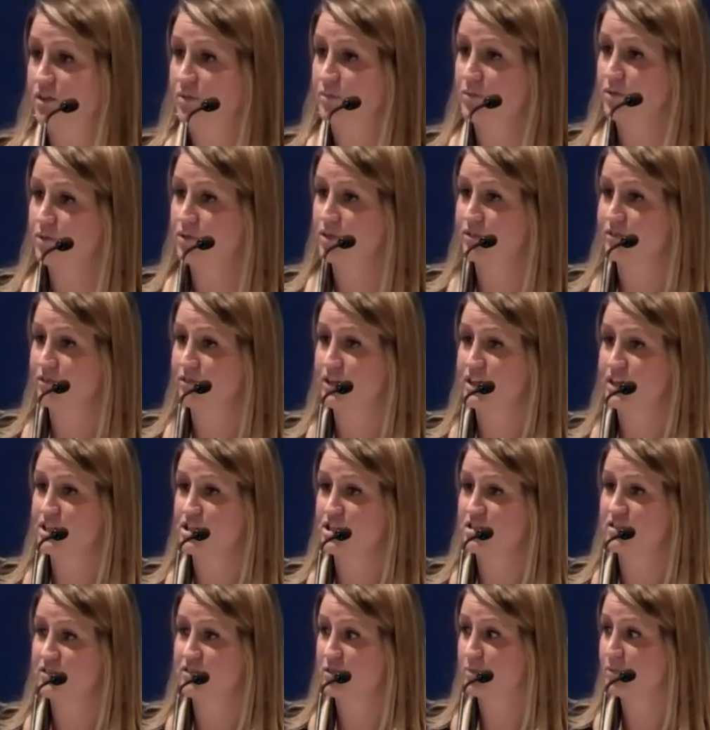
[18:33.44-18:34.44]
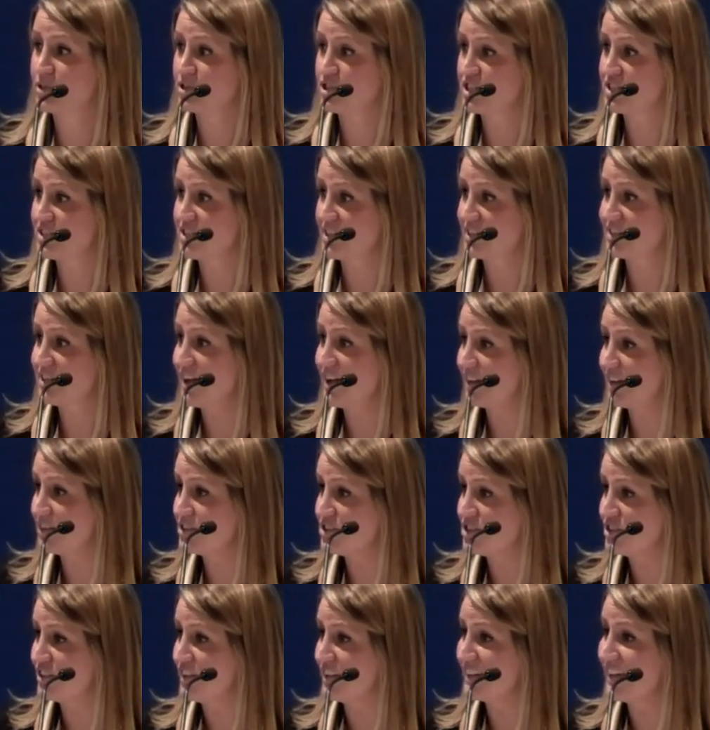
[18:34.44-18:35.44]
proliferation of emerging
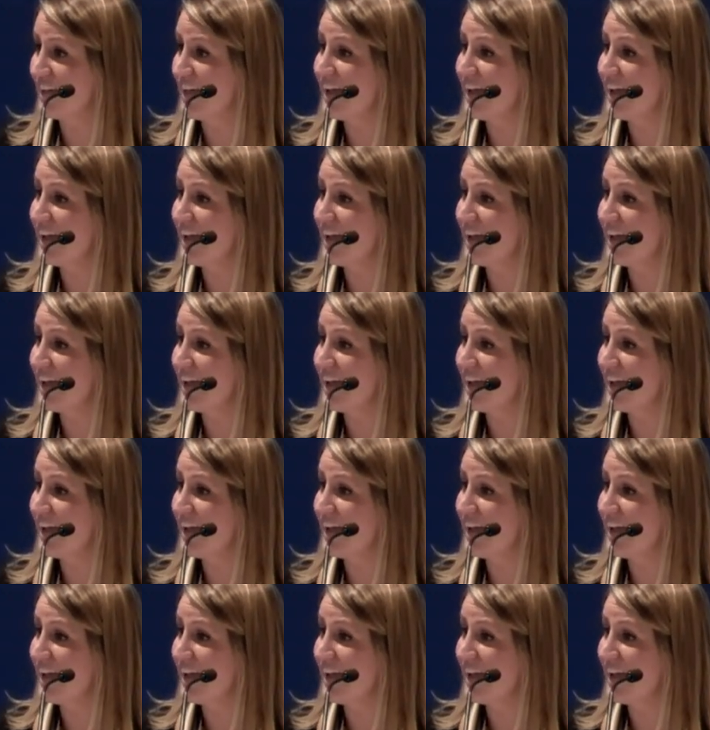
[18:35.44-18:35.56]
technology like